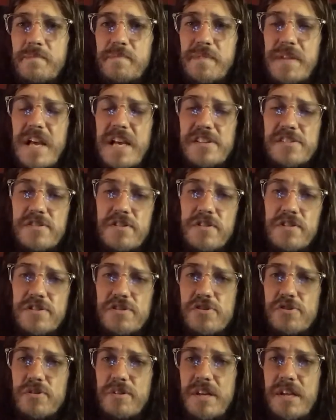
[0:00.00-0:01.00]
as long
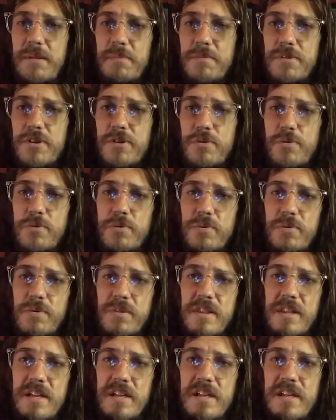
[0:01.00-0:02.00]
as you keep to
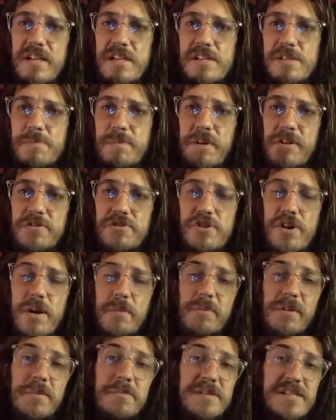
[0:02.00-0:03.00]
the spell and
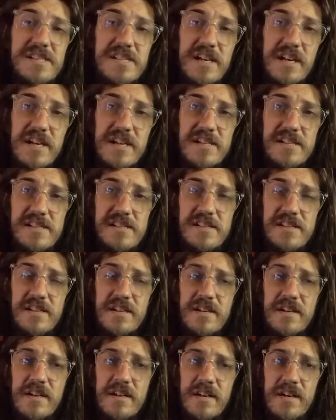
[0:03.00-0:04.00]
trap limit size,
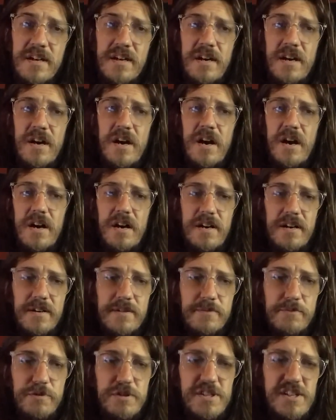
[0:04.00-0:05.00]

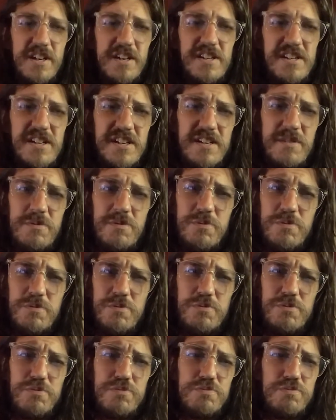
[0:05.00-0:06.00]
which I
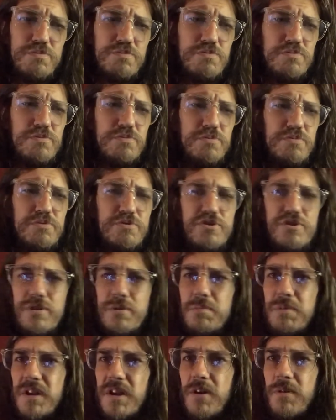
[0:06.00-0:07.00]

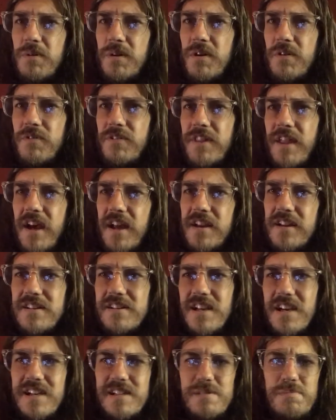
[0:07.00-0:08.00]
should be going over that in
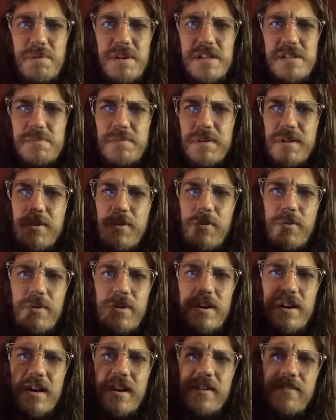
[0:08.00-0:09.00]
Ted's basement,
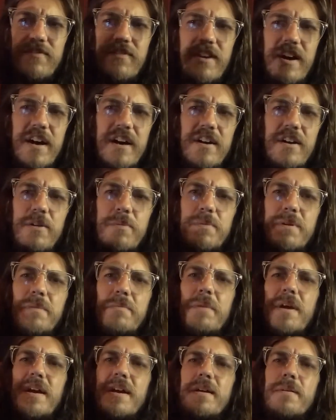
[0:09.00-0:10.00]
or if not, I'll be
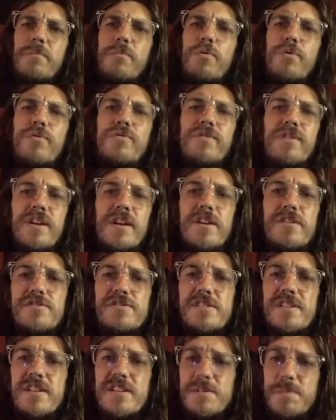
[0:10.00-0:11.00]
making more
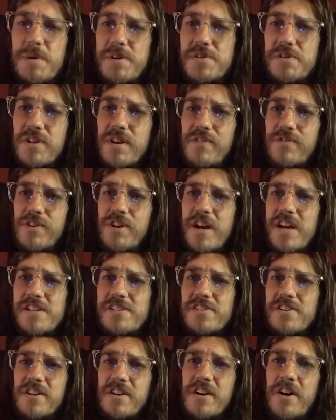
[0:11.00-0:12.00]
videos, especially if you guys
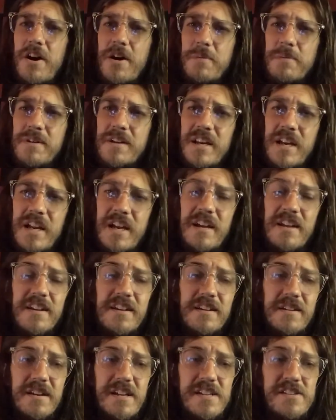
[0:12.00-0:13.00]
are commenting
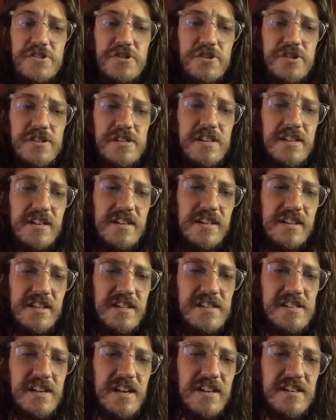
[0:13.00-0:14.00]
and interested in
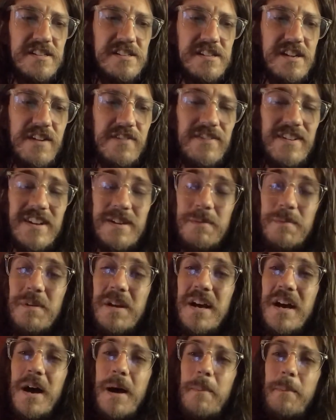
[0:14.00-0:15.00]
this kind of stuff and
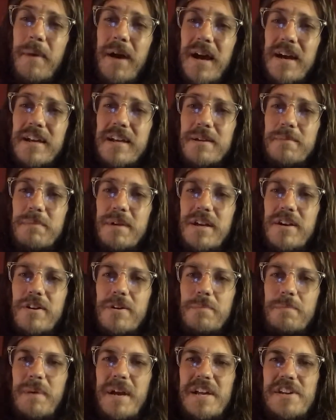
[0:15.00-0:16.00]
backing me
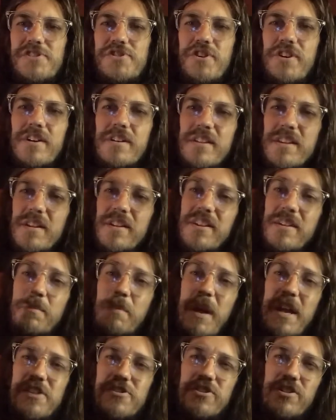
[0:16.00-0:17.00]
on Patreon. The
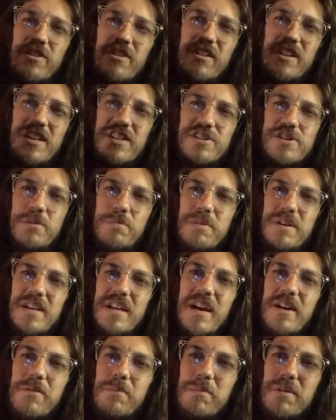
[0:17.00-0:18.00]
Patreon link should be
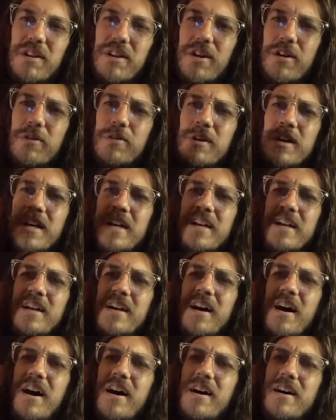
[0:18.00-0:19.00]
down below.
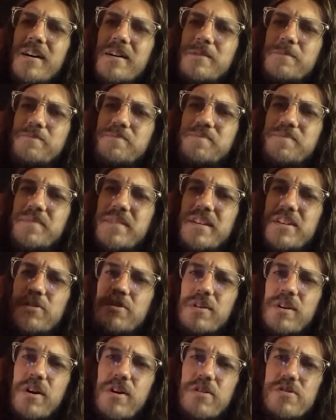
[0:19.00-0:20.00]
You
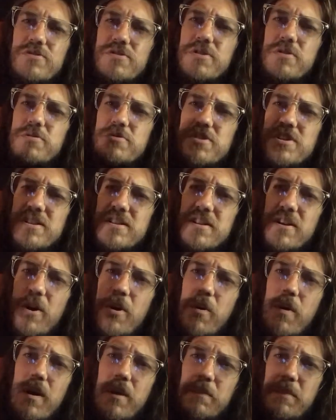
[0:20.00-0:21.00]
can also just
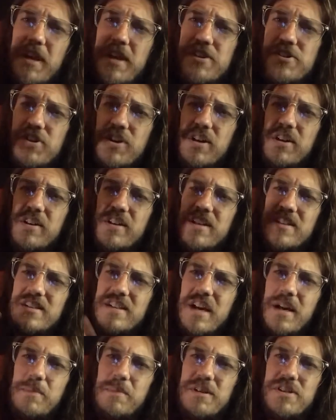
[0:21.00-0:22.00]
go on Patreon and
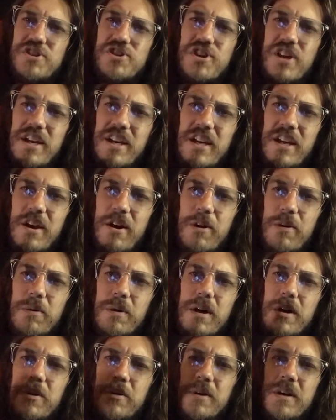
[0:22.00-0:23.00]
type in Shiny Ho
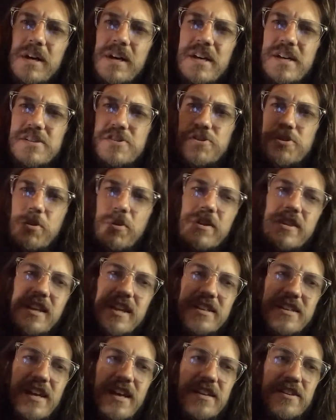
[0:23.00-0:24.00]
Ho, join
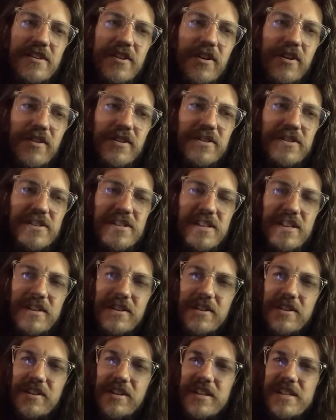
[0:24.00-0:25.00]
that $10
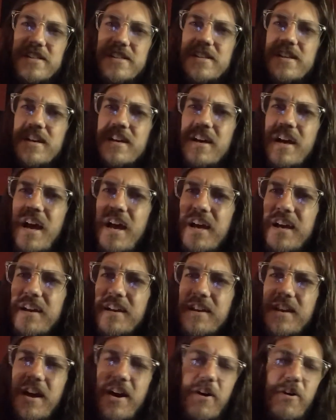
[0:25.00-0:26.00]
tier list,
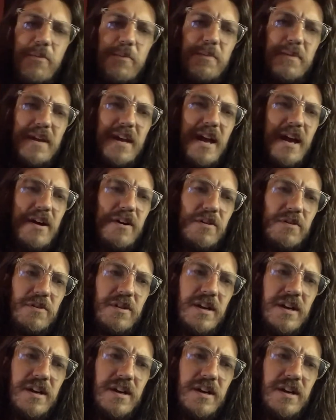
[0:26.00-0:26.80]
and help me out